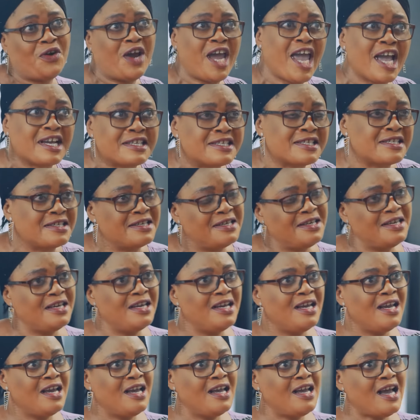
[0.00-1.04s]
your ex
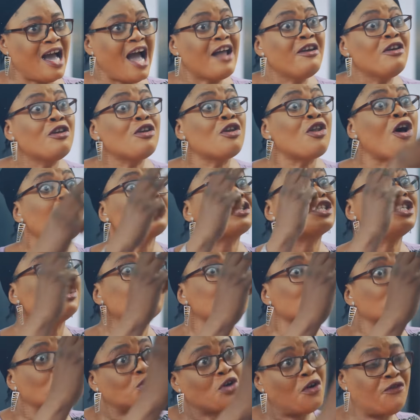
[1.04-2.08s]
and
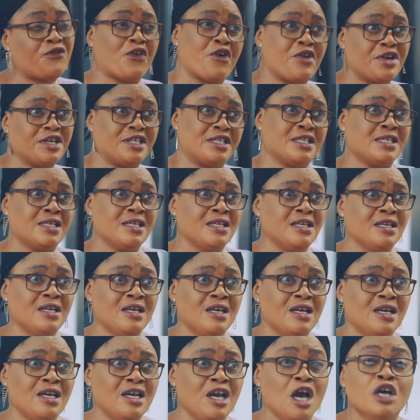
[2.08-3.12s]
nothing to show for it.
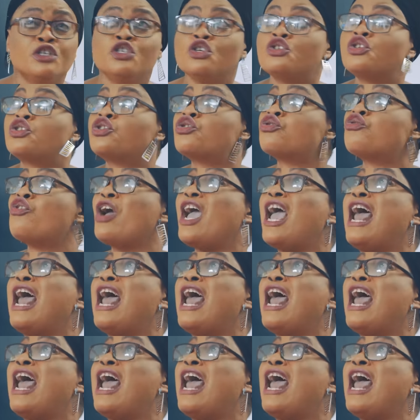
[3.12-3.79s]
You threw